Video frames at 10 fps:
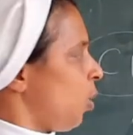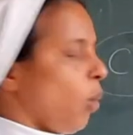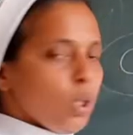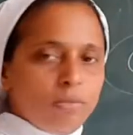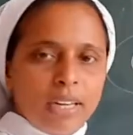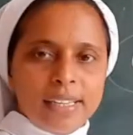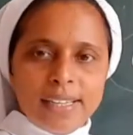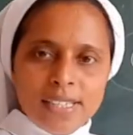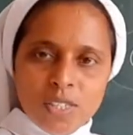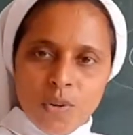O3,
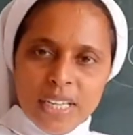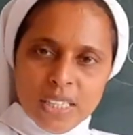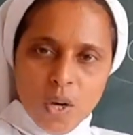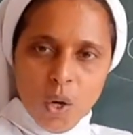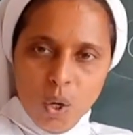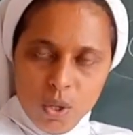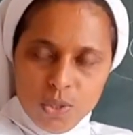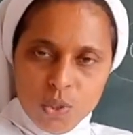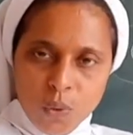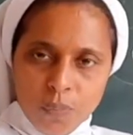that is known as
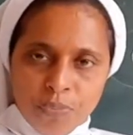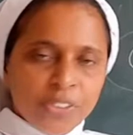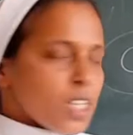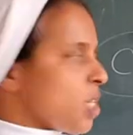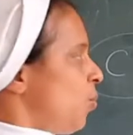ozone.